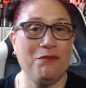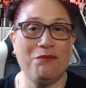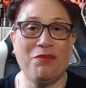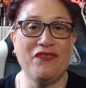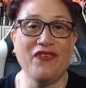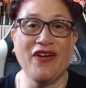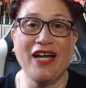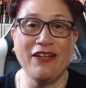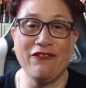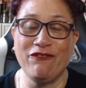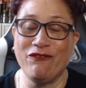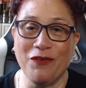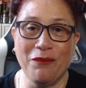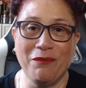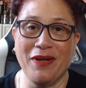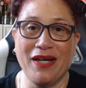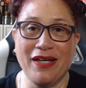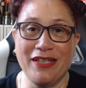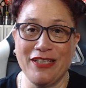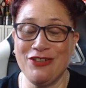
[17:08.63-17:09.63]
provide for
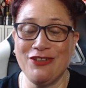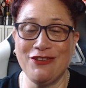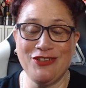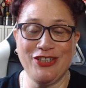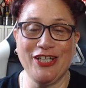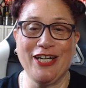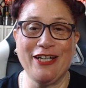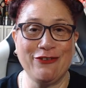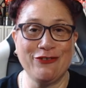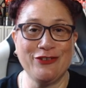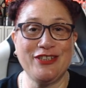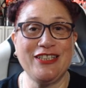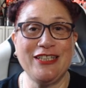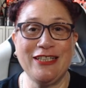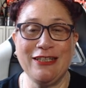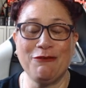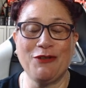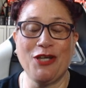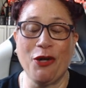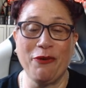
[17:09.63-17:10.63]
my channel to
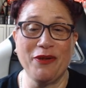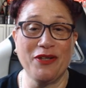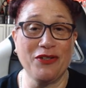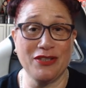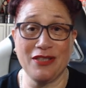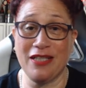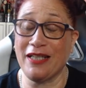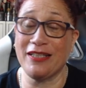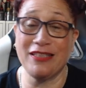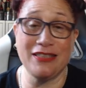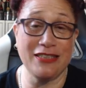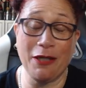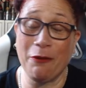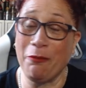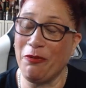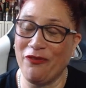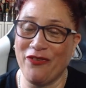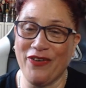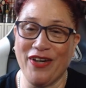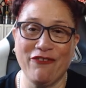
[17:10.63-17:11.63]
keep going, because, like I say, I
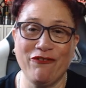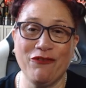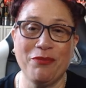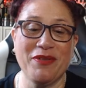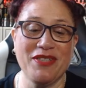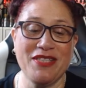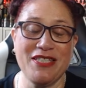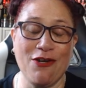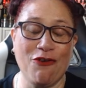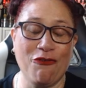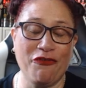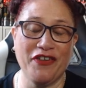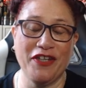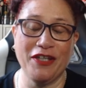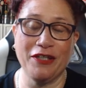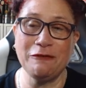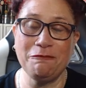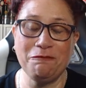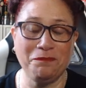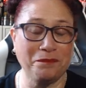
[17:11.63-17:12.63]
provide for myself
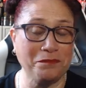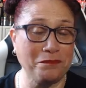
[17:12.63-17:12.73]
here.